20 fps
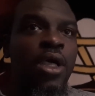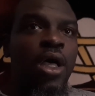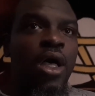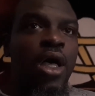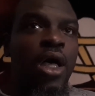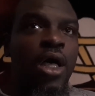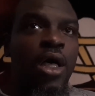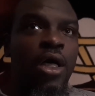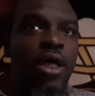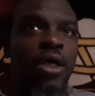
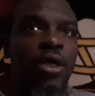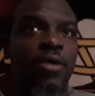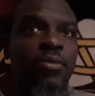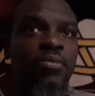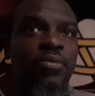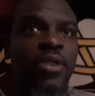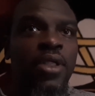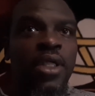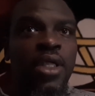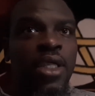
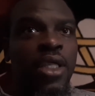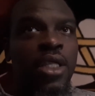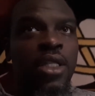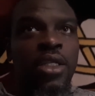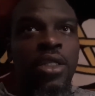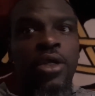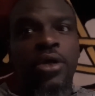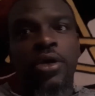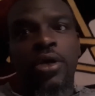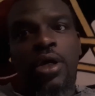and
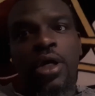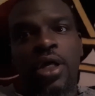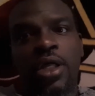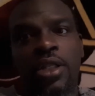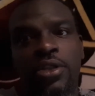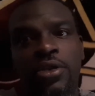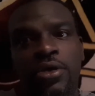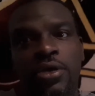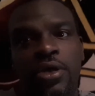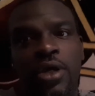there are
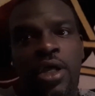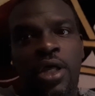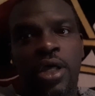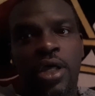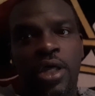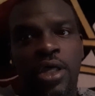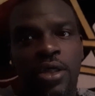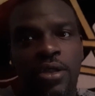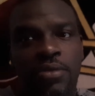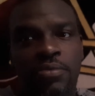
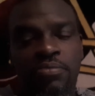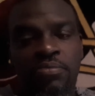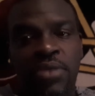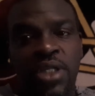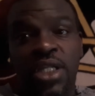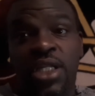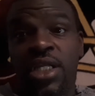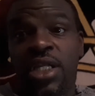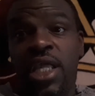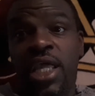other
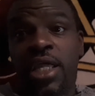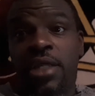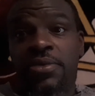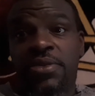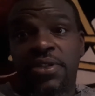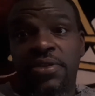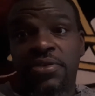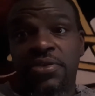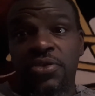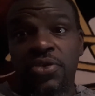many names
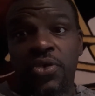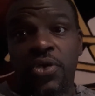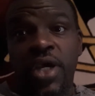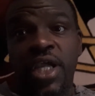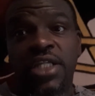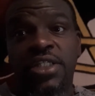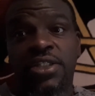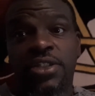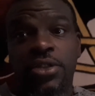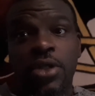of some
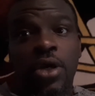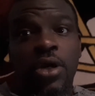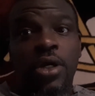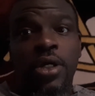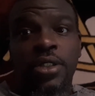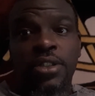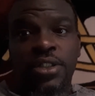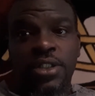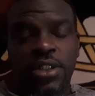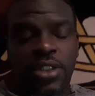great
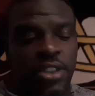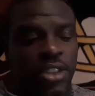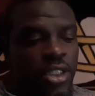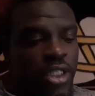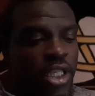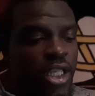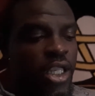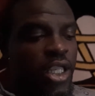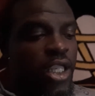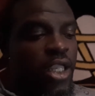stars in the
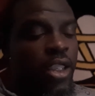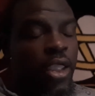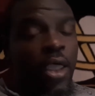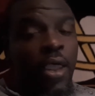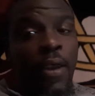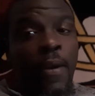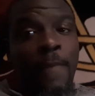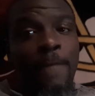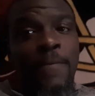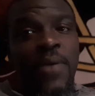league.
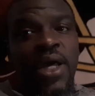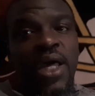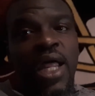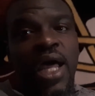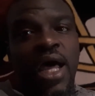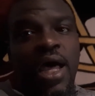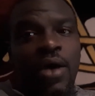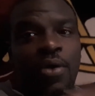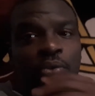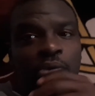But
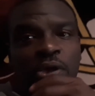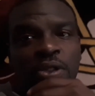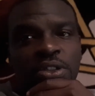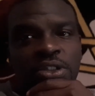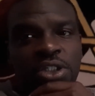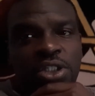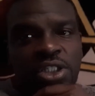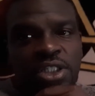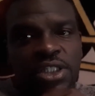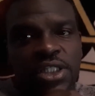I want
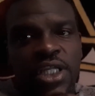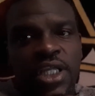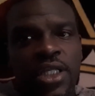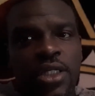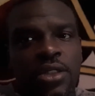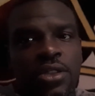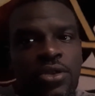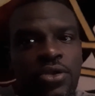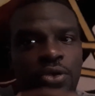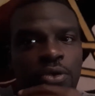to shed a
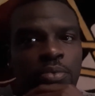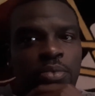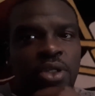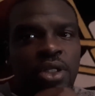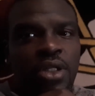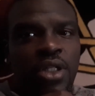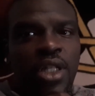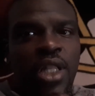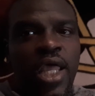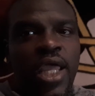little bit
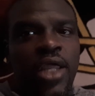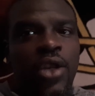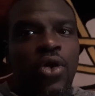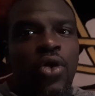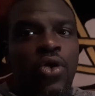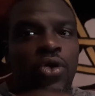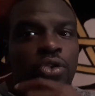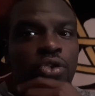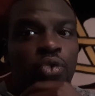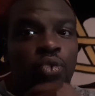of light
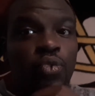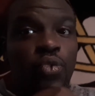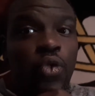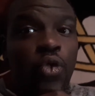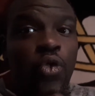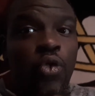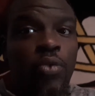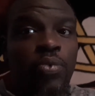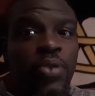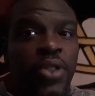on the
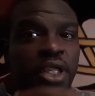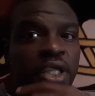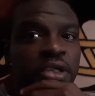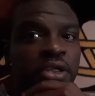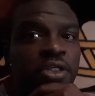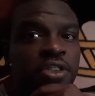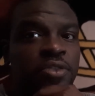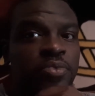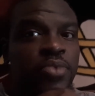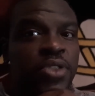role
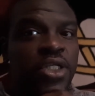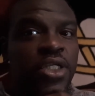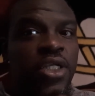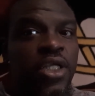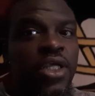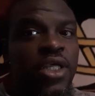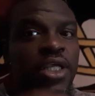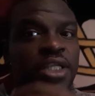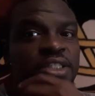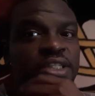players
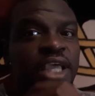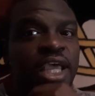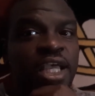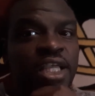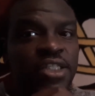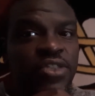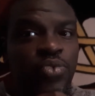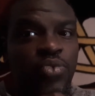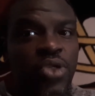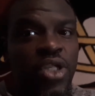because
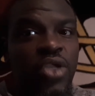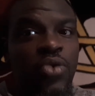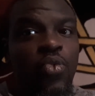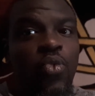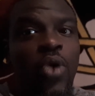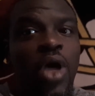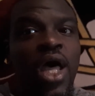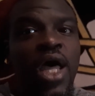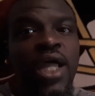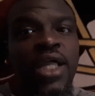as we
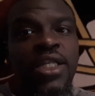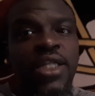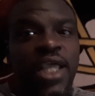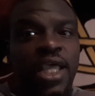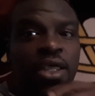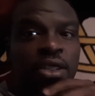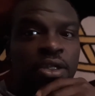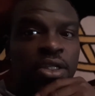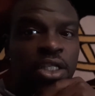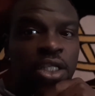wind
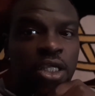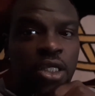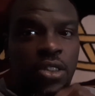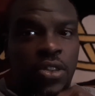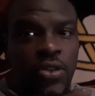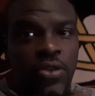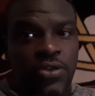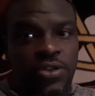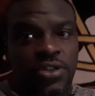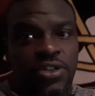down and get
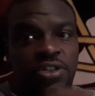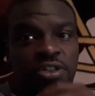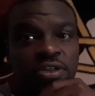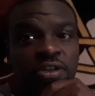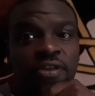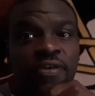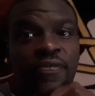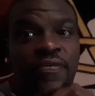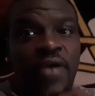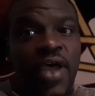closer to
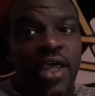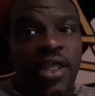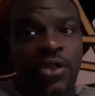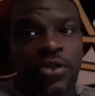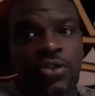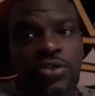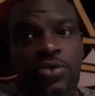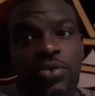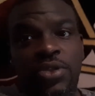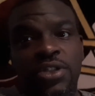the
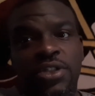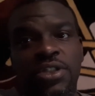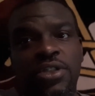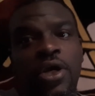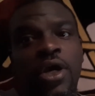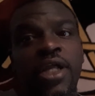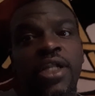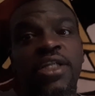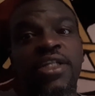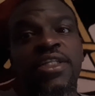finals, we're
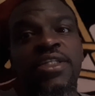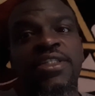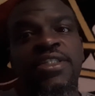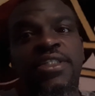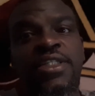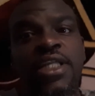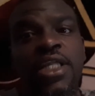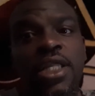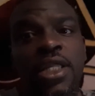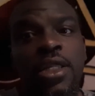starting to
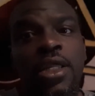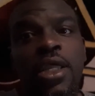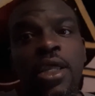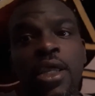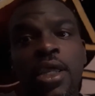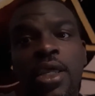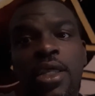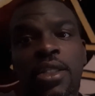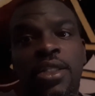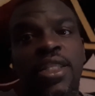see
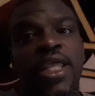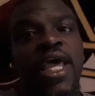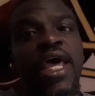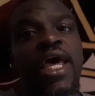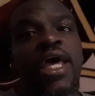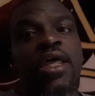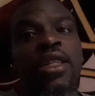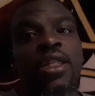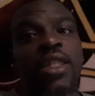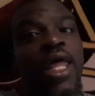
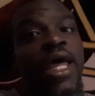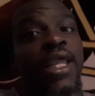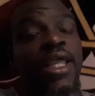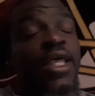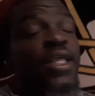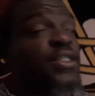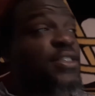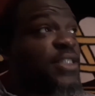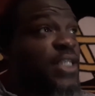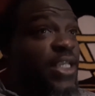that, like
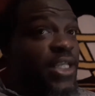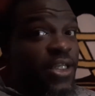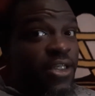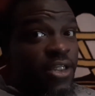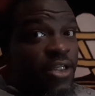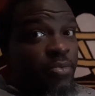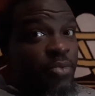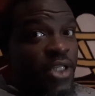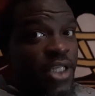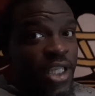I said in
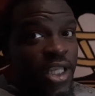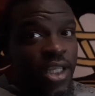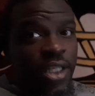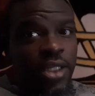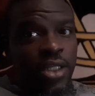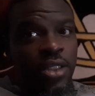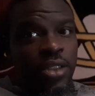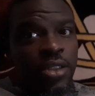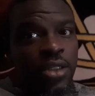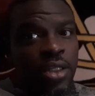the
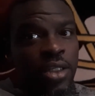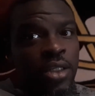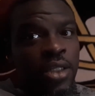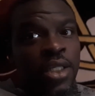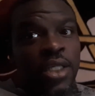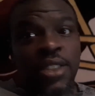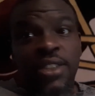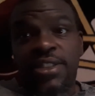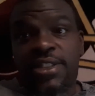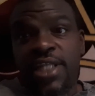beginning,
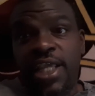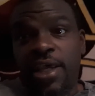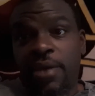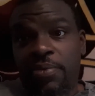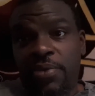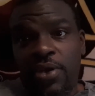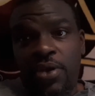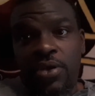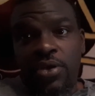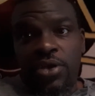depth
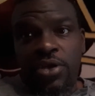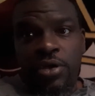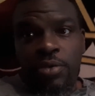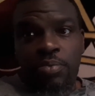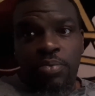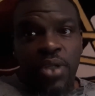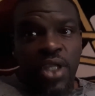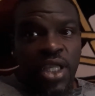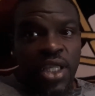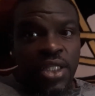on your
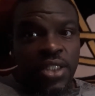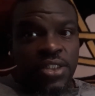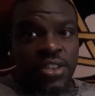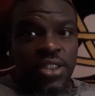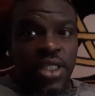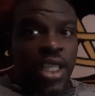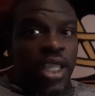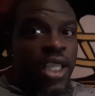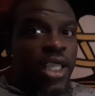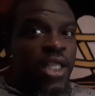bench
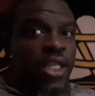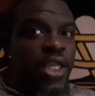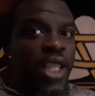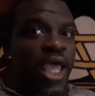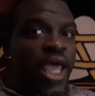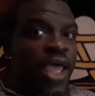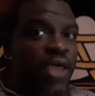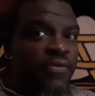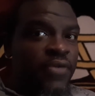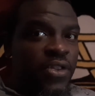and
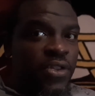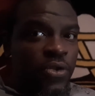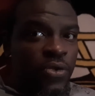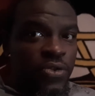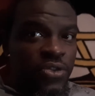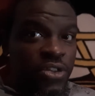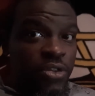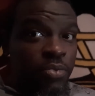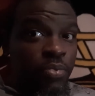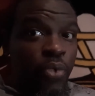having
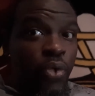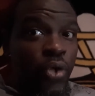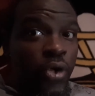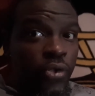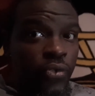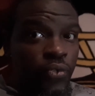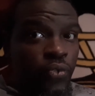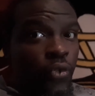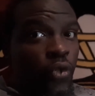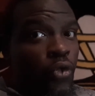those
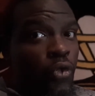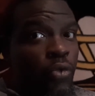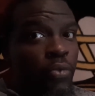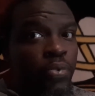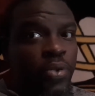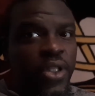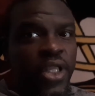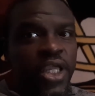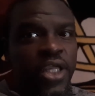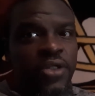important role
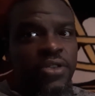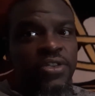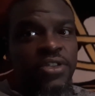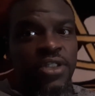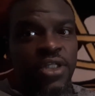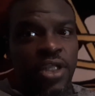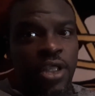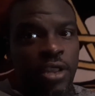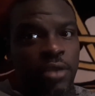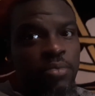players to
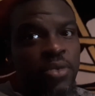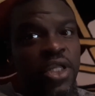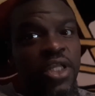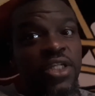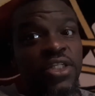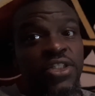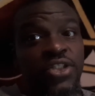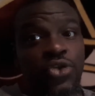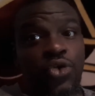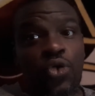come in
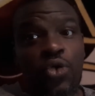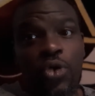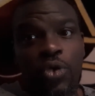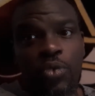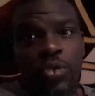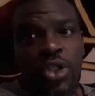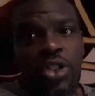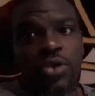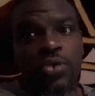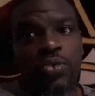and score
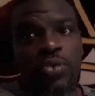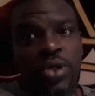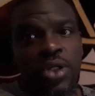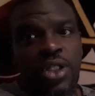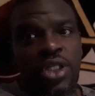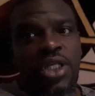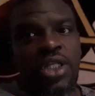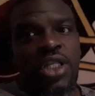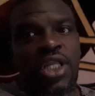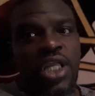when you
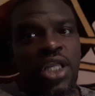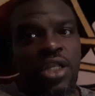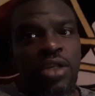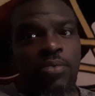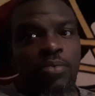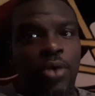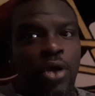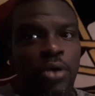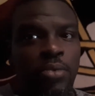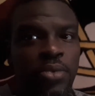really need a
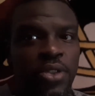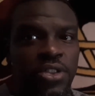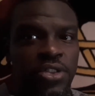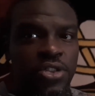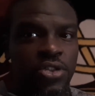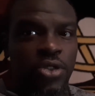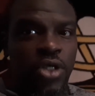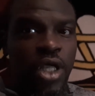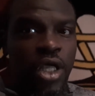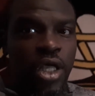moment
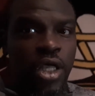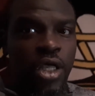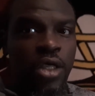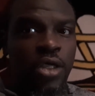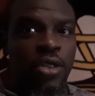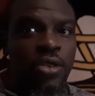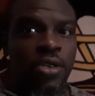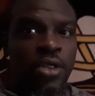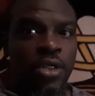to